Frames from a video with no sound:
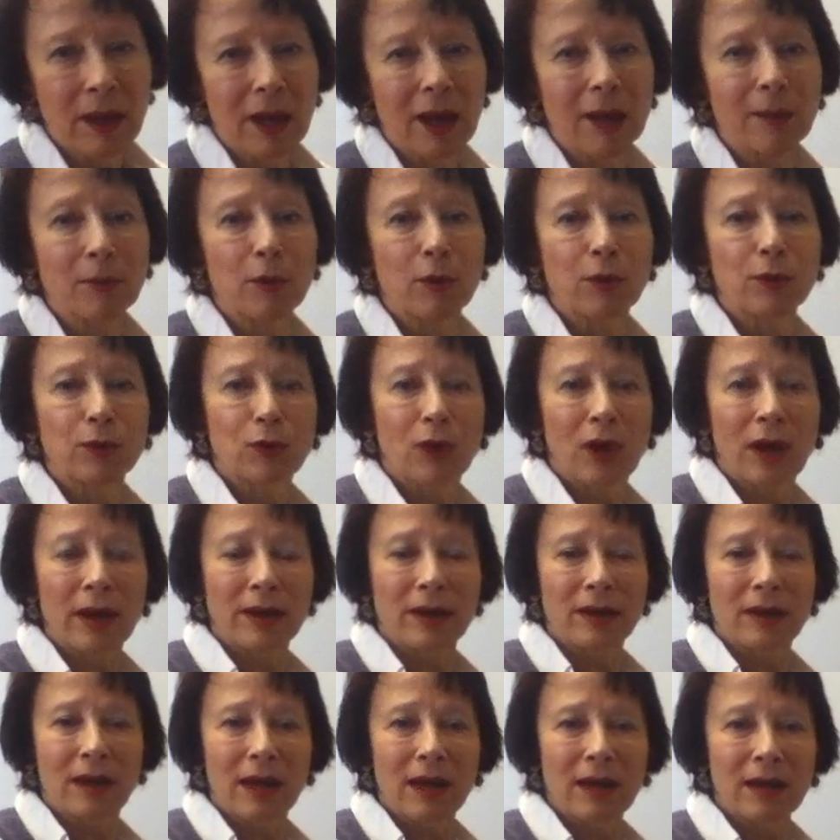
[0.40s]
I'm going to
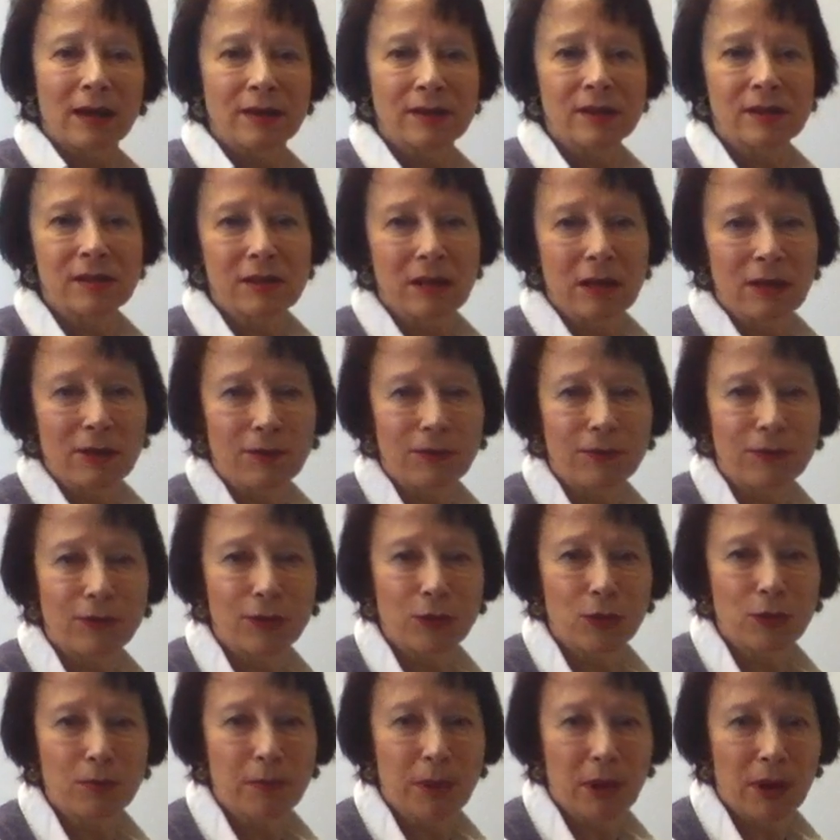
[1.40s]
analyze a
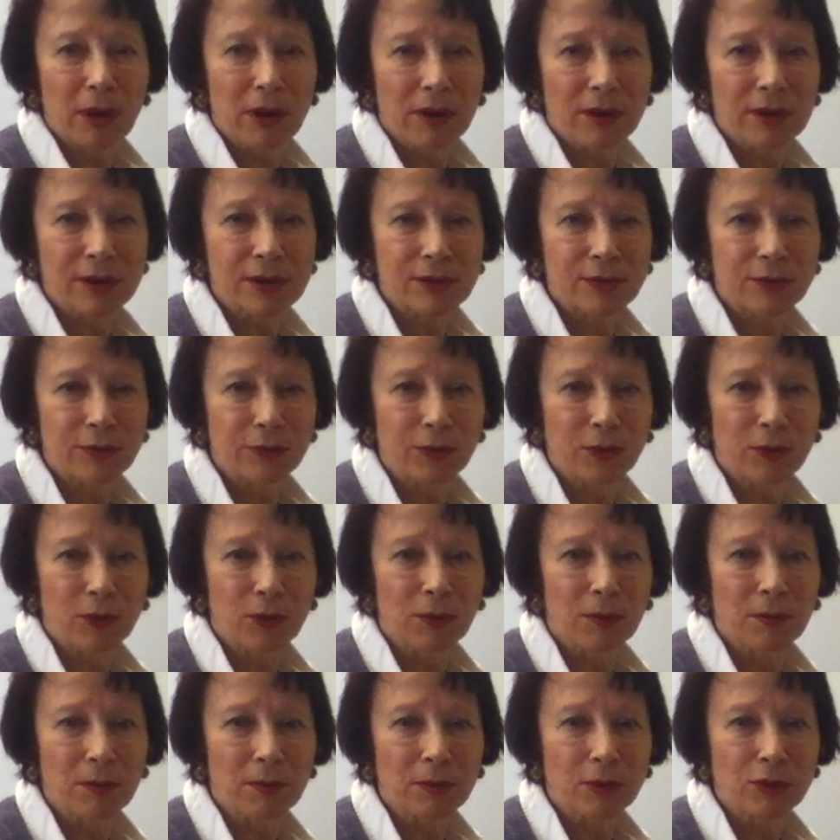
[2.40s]
few bars
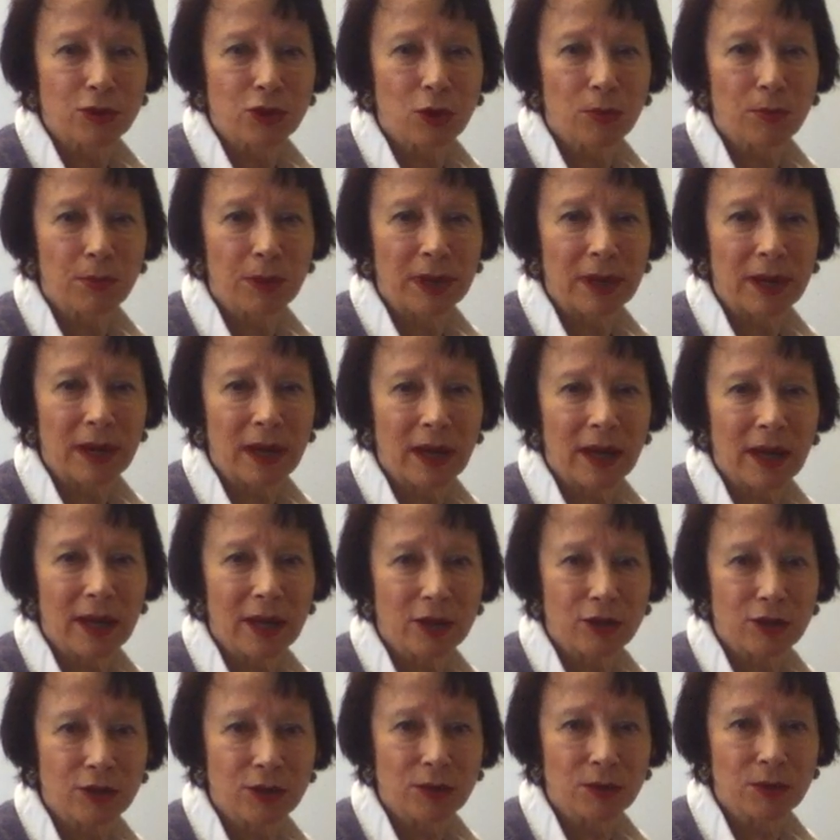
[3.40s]
from Chopin
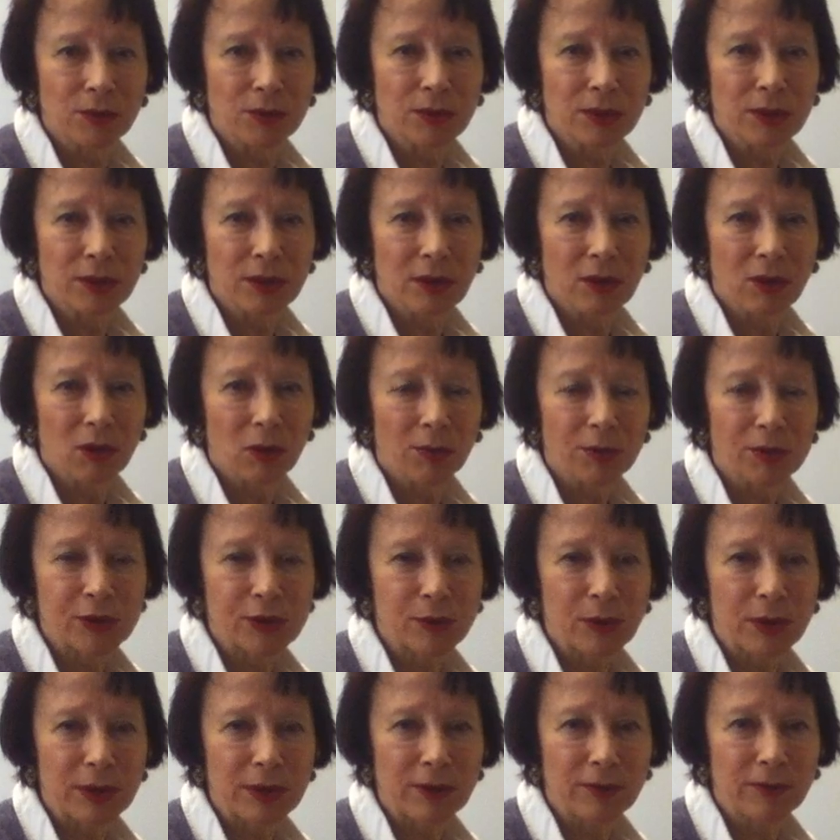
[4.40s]
Etude, Opus
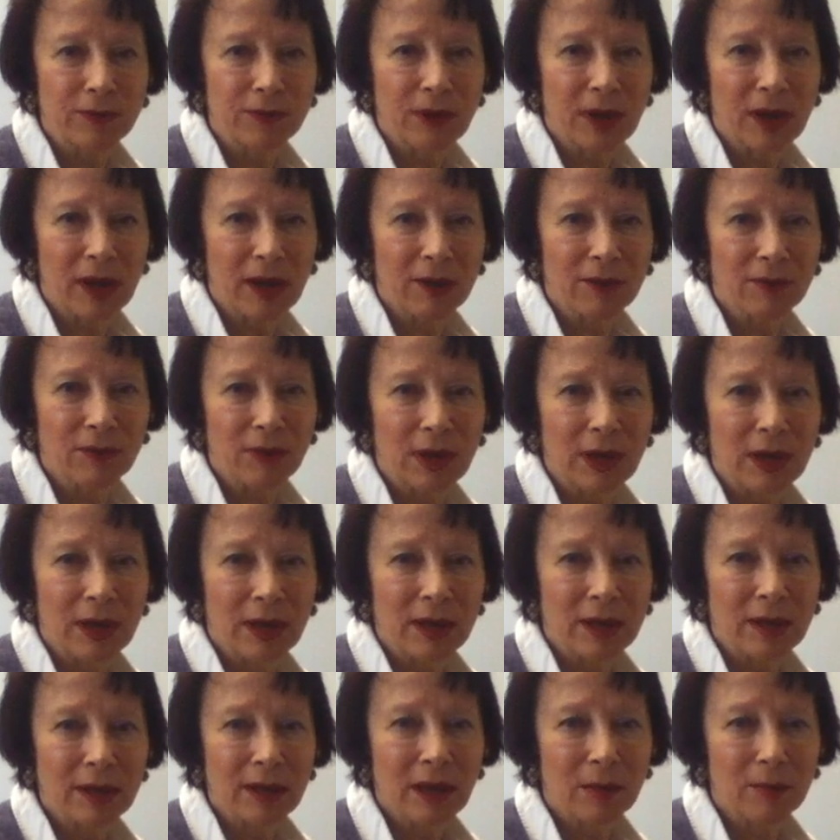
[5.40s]
25,
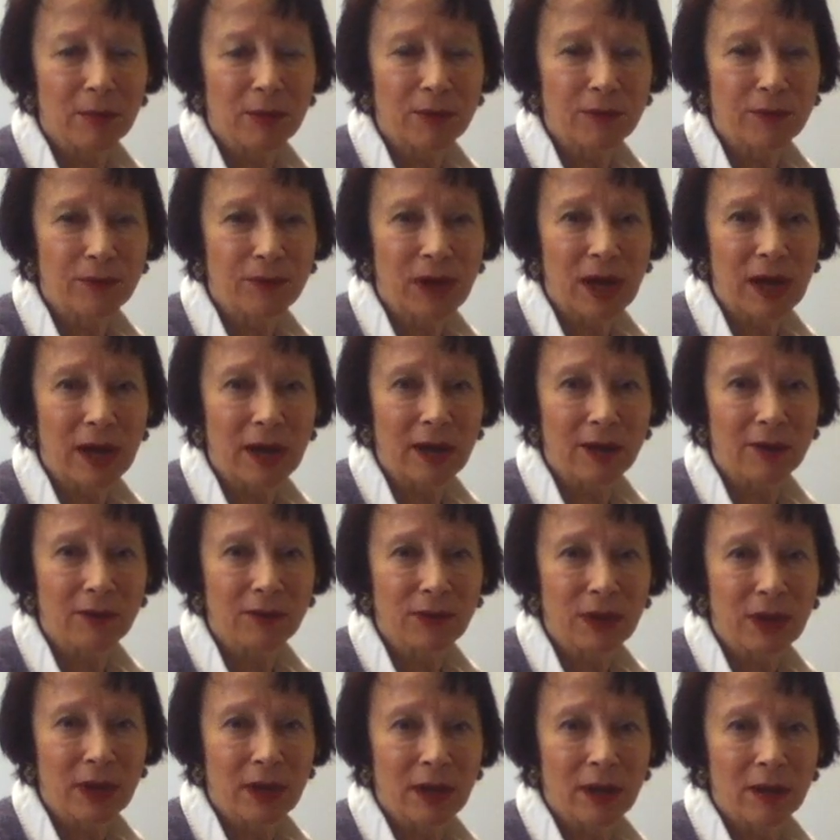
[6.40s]
number 5,
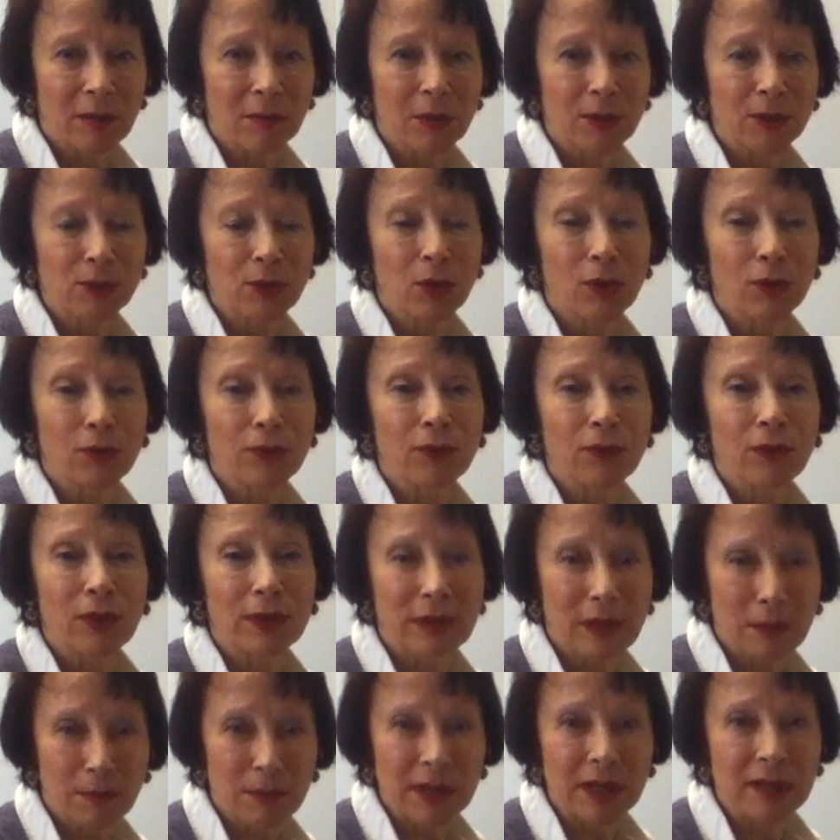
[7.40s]
but of
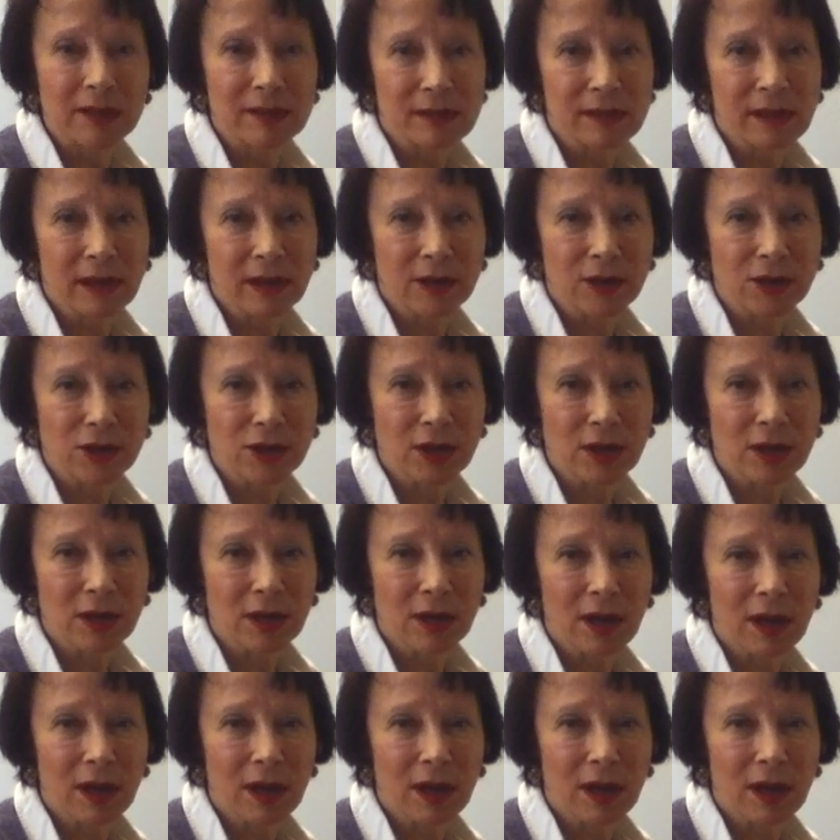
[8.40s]
the middle section.